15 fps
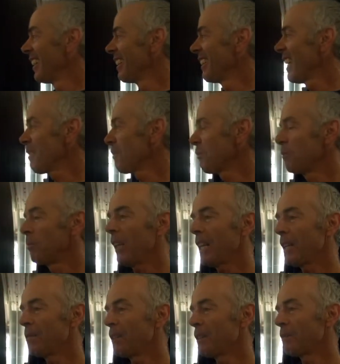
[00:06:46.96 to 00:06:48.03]
That
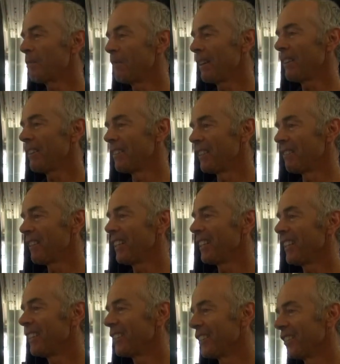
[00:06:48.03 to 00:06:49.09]
platypus person is very
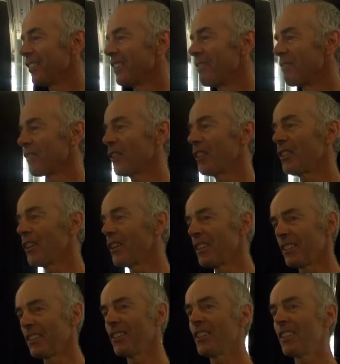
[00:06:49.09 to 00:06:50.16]
dangerous. She's on
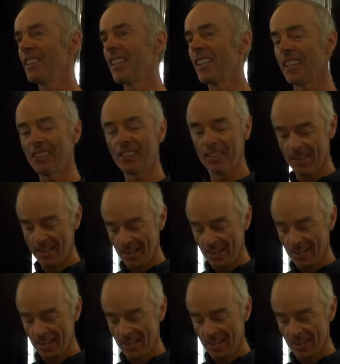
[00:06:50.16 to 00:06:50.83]
next.